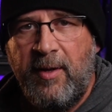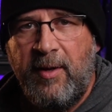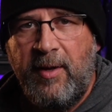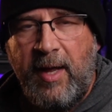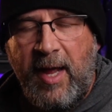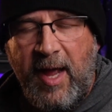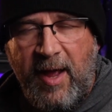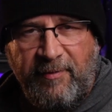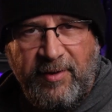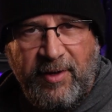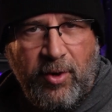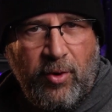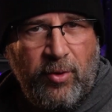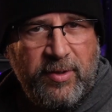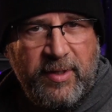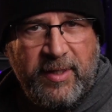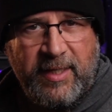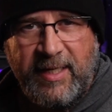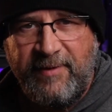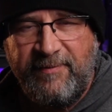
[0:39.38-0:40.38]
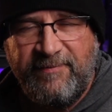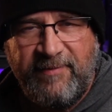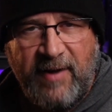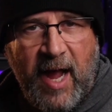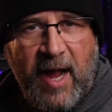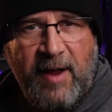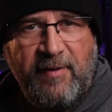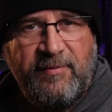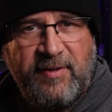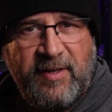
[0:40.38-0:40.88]
Having only
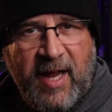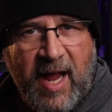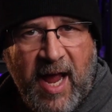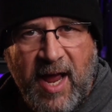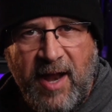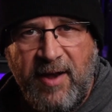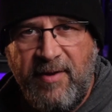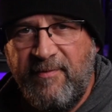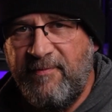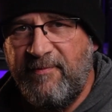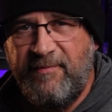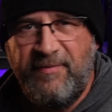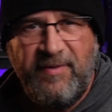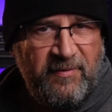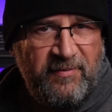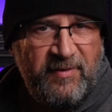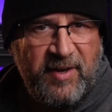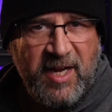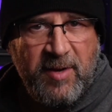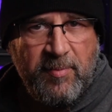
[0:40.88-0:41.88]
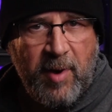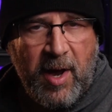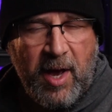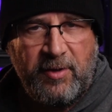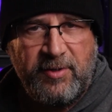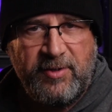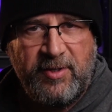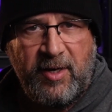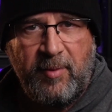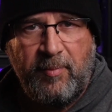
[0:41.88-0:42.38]
5, 10, 15
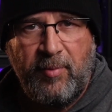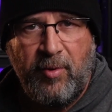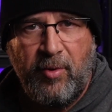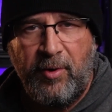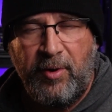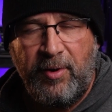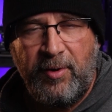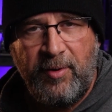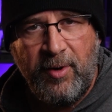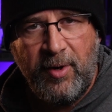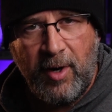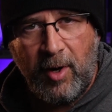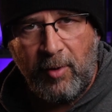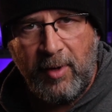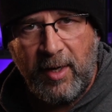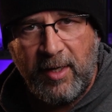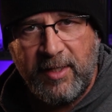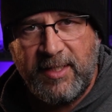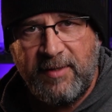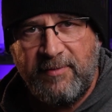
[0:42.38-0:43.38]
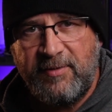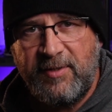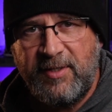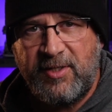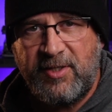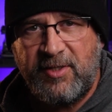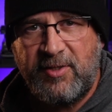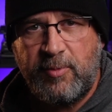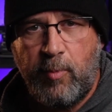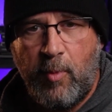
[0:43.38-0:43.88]
models on a board, a relatively
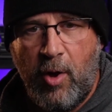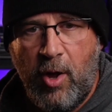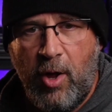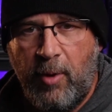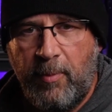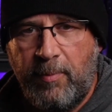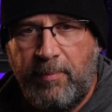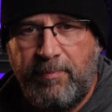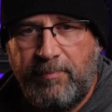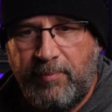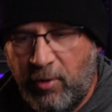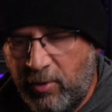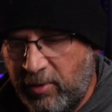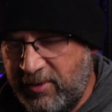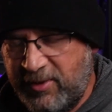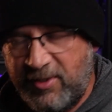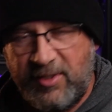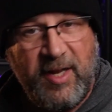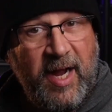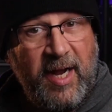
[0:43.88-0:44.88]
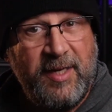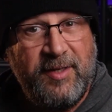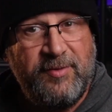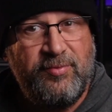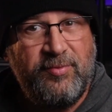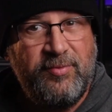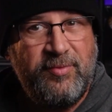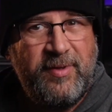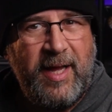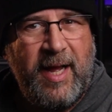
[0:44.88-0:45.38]
small board
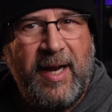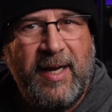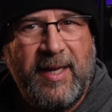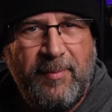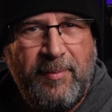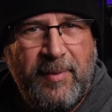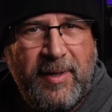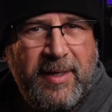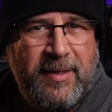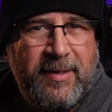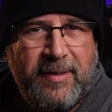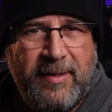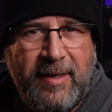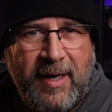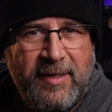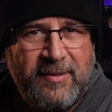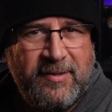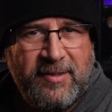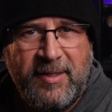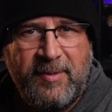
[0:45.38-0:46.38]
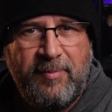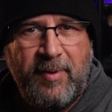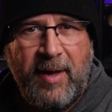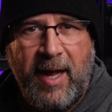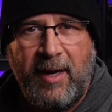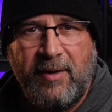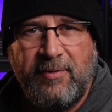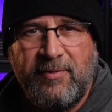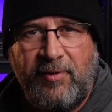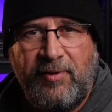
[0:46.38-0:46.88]
size that can be densely
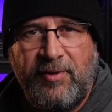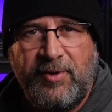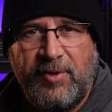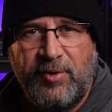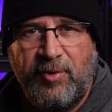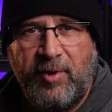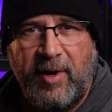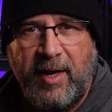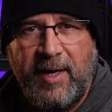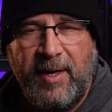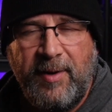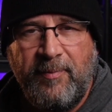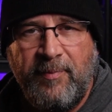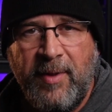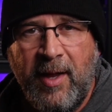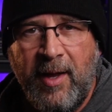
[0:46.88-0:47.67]
packed with terrain.